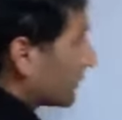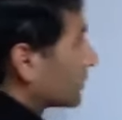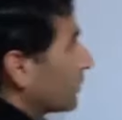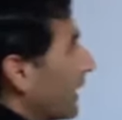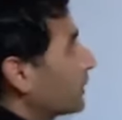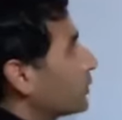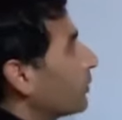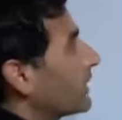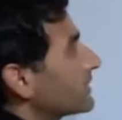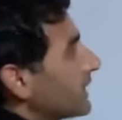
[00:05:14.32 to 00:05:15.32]
So active
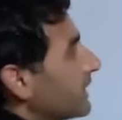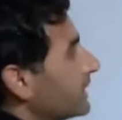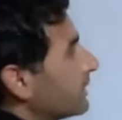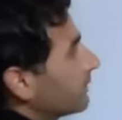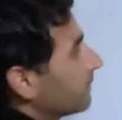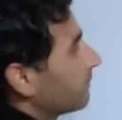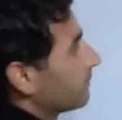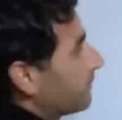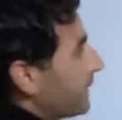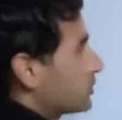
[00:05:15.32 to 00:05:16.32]
voice and
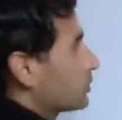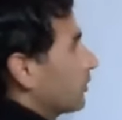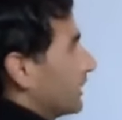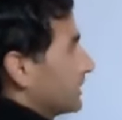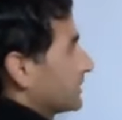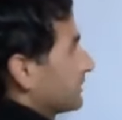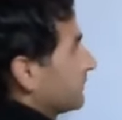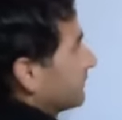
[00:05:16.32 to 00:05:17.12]
passive voice.